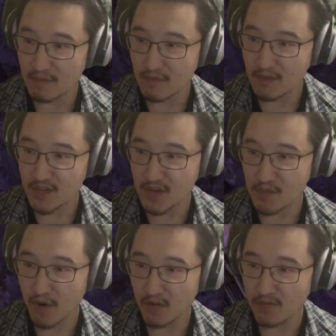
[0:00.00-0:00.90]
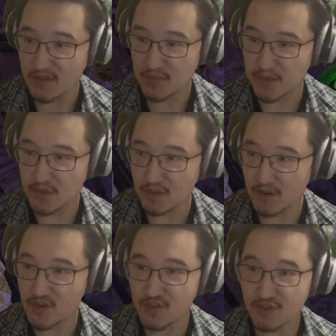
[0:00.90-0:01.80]
The second part of this mini
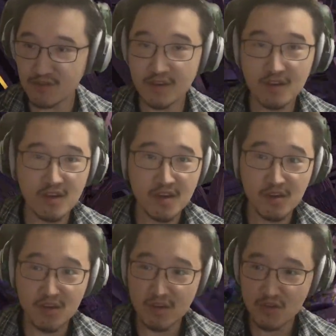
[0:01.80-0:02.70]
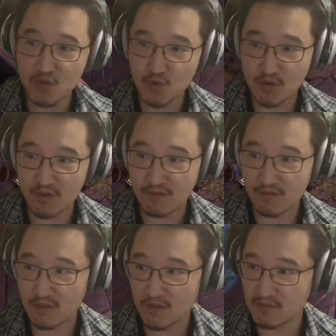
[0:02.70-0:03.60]
dungeon is sort of
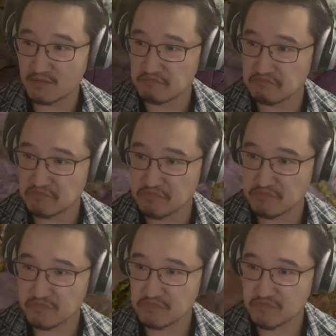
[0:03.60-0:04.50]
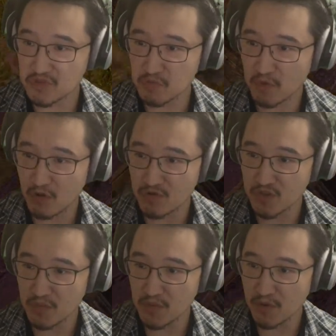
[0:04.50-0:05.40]
a small
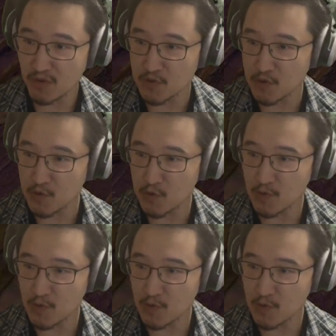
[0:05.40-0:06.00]
jumping puzzle.